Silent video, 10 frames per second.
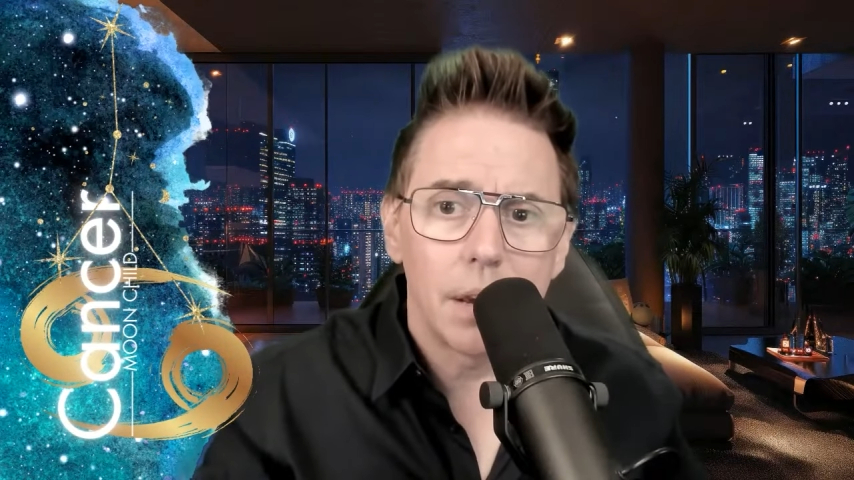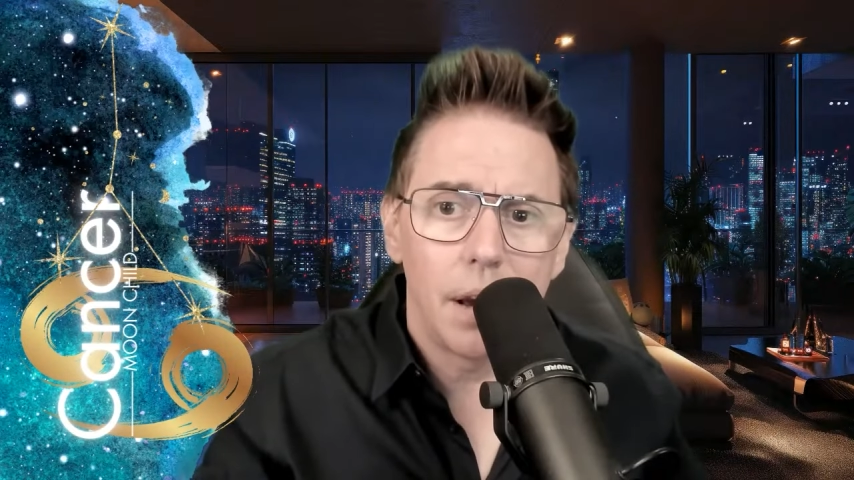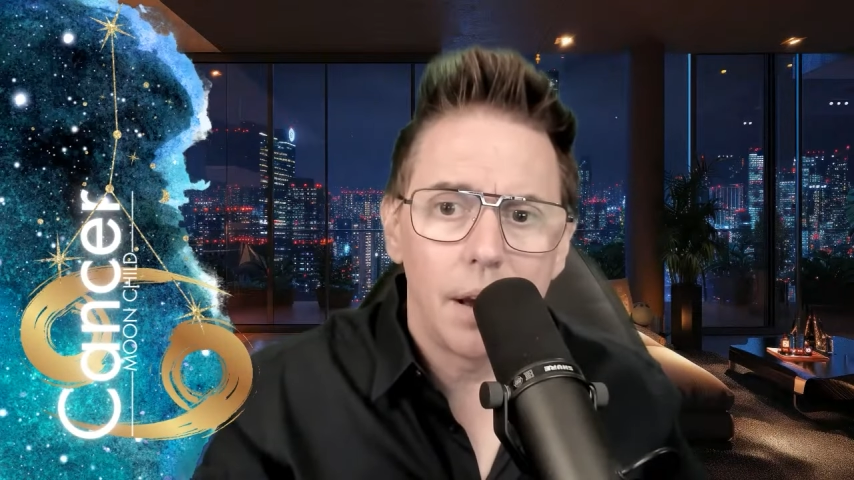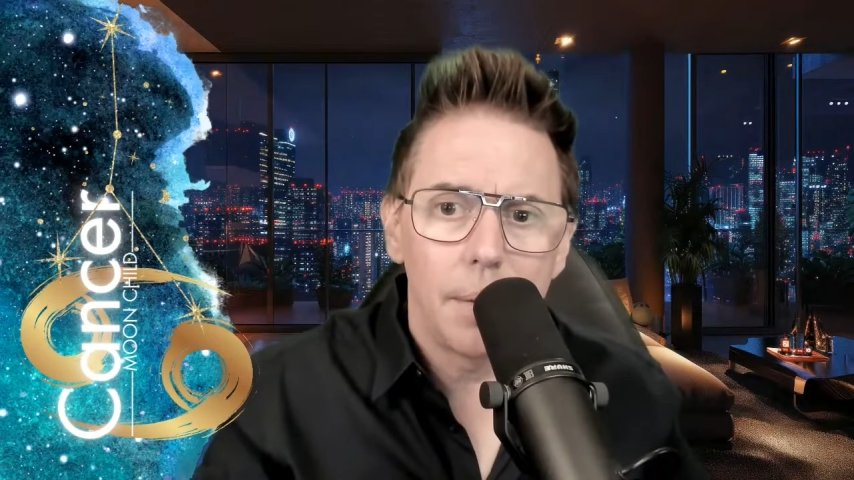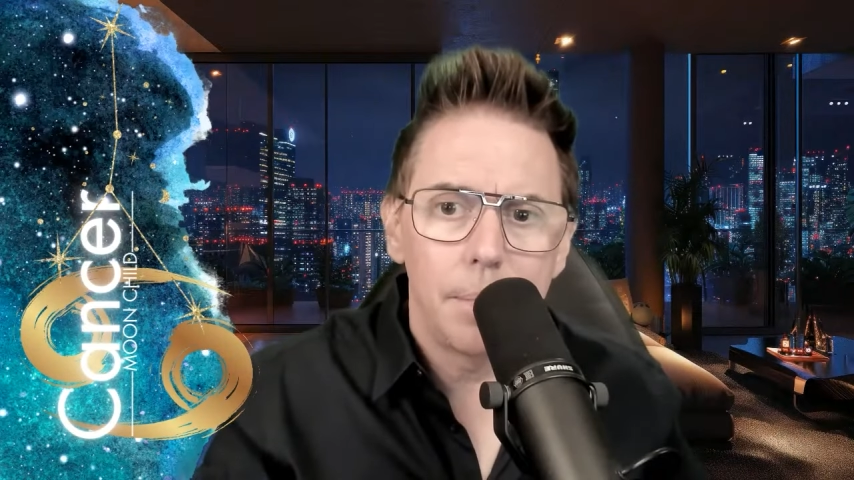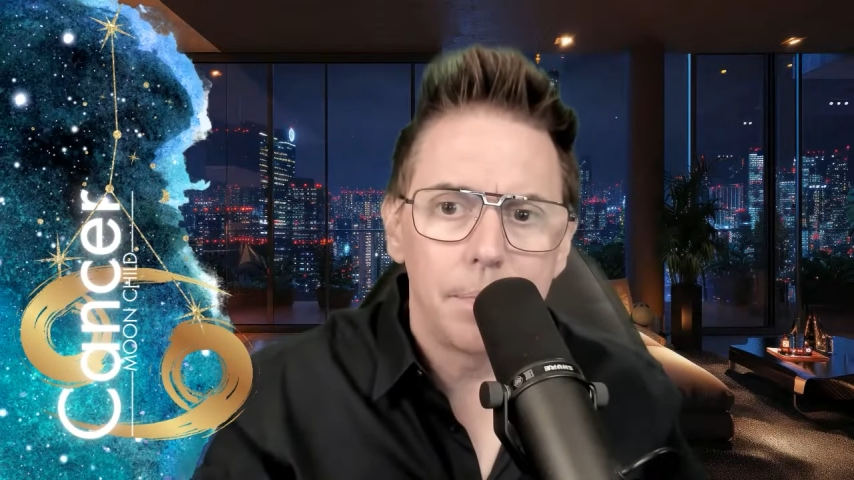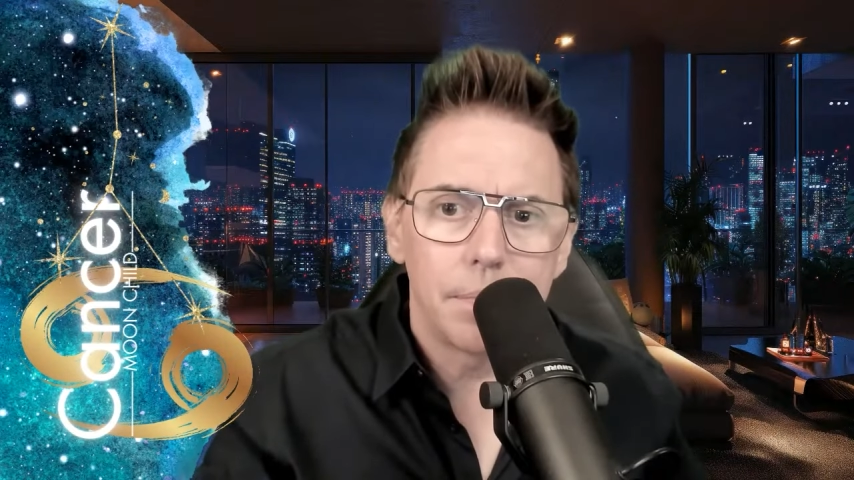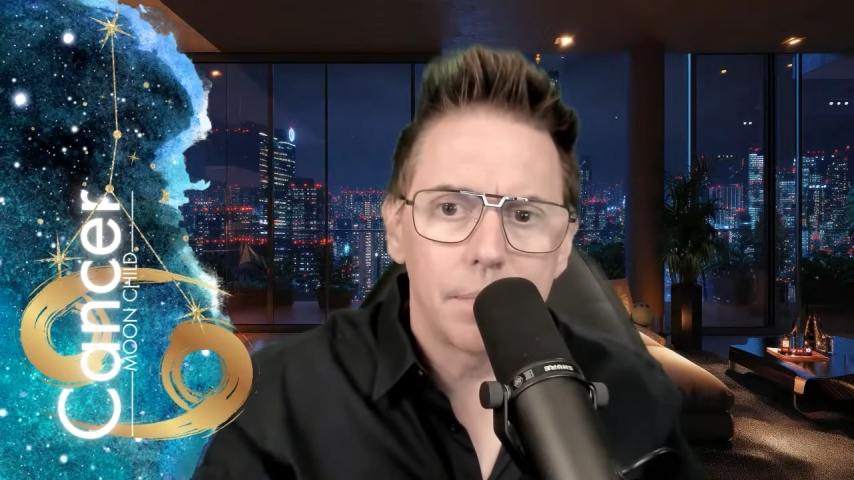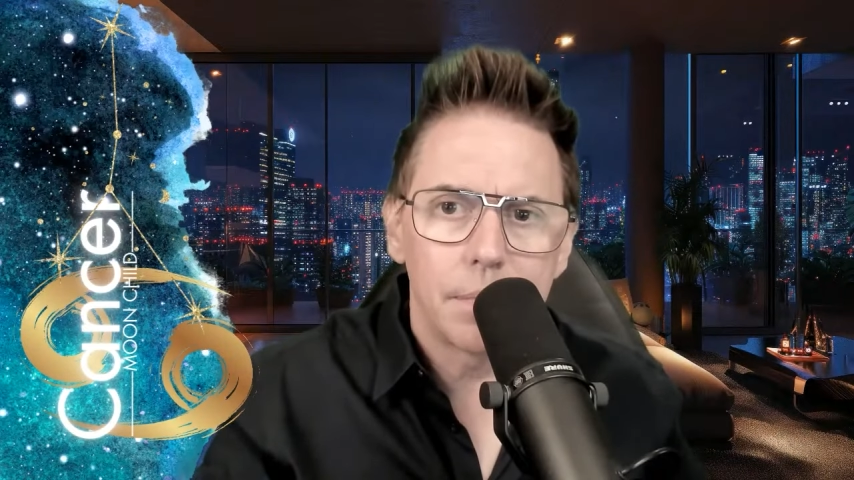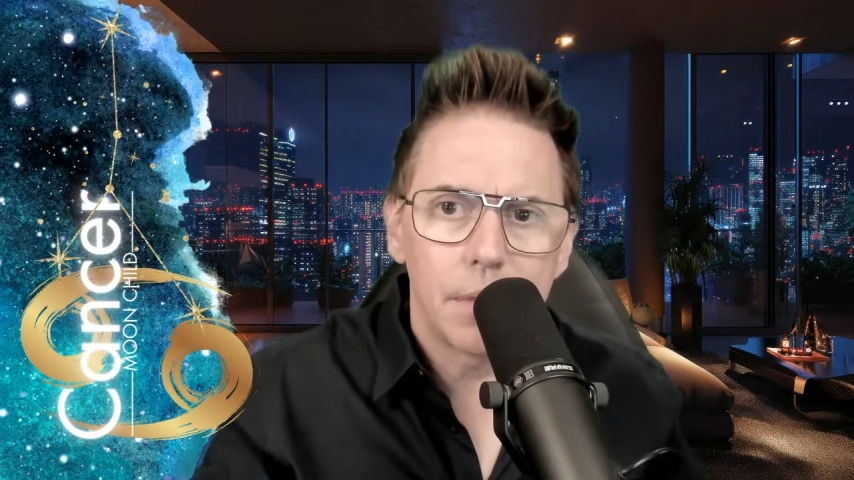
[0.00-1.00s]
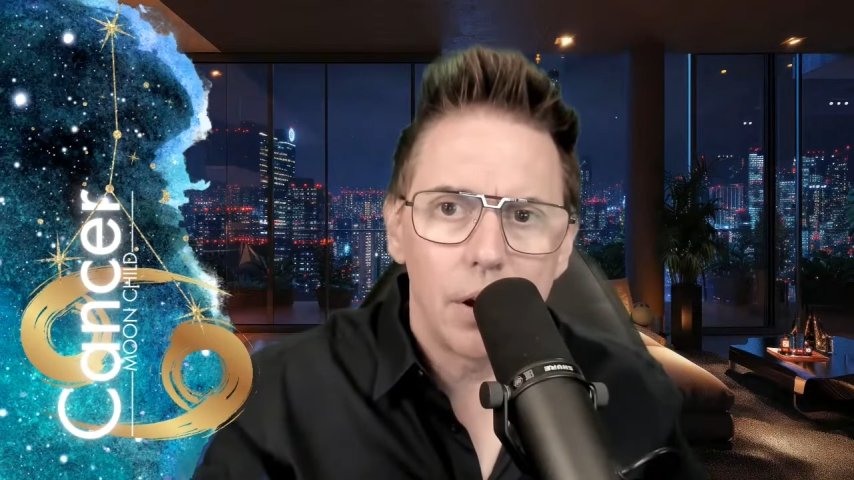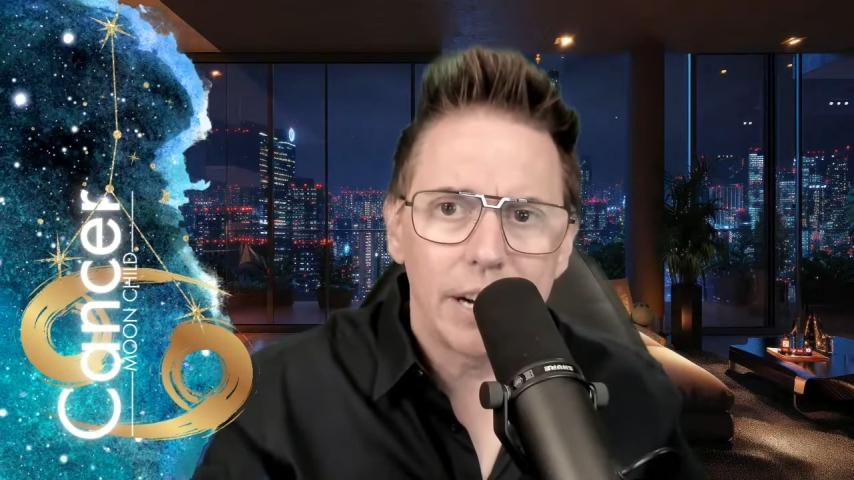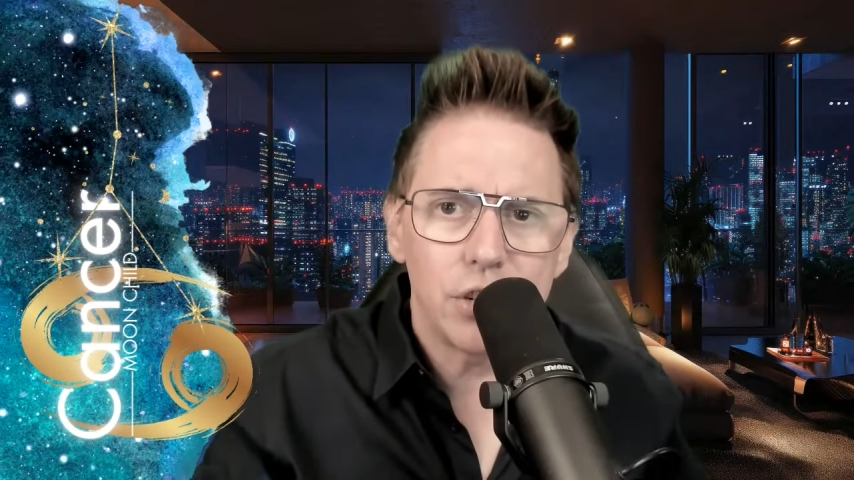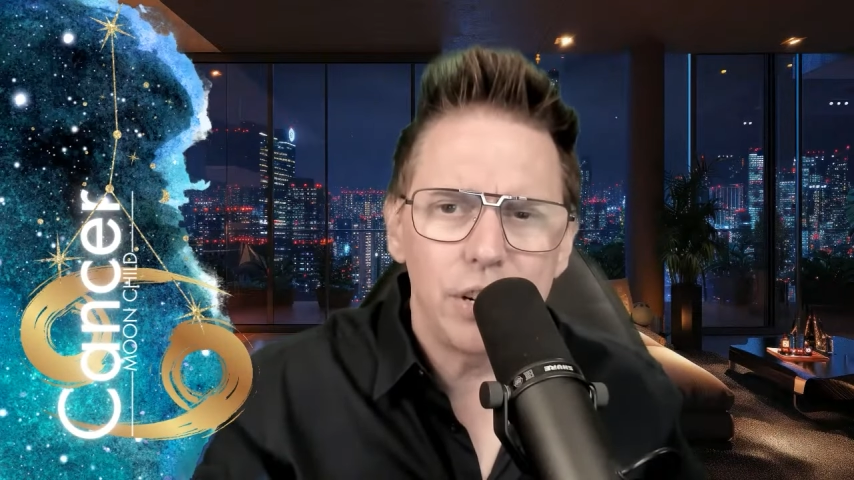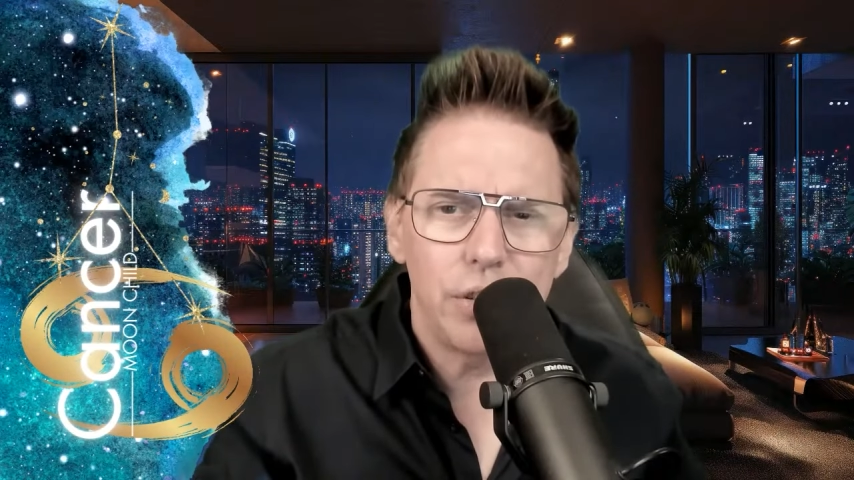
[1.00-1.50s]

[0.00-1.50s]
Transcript: Um, actually,